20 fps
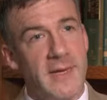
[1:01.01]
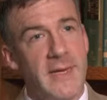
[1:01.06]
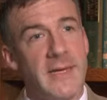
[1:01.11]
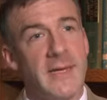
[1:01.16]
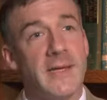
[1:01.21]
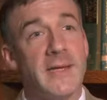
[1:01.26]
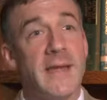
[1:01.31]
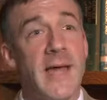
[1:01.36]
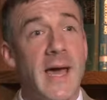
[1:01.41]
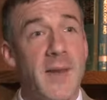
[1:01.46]

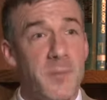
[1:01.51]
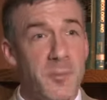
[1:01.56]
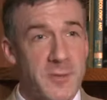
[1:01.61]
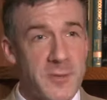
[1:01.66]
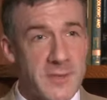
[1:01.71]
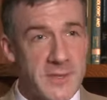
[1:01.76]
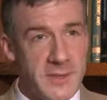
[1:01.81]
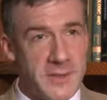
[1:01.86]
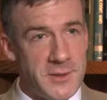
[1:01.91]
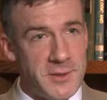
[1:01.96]
And in that
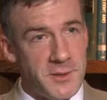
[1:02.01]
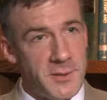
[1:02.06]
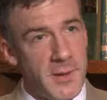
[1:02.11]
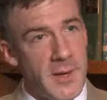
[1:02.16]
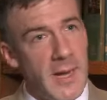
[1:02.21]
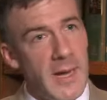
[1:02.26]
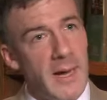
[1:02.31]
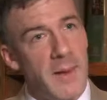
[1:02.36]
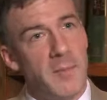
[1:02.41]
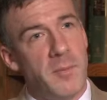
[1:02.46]
procedure,
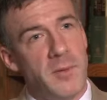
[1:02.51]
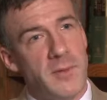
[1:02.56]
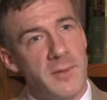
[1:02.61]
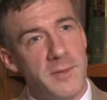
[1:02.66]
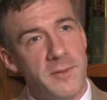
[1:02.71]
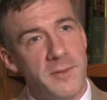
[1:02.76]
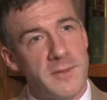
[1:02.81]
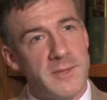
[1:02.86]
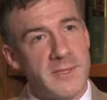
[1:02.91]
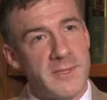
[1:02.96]
a
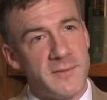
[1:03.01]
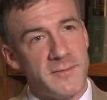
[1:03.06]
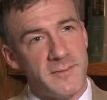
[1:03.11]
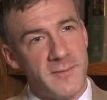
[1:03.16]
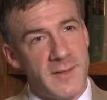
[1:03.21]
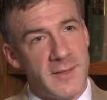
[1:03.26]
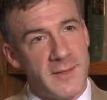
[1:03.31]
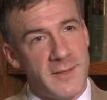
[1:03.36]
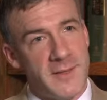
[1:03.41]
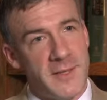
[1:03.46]
balloon is
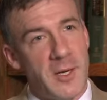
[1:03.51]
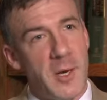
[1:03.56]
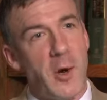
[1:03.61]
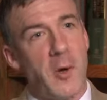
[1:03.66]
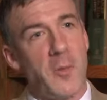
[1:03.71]
inflated that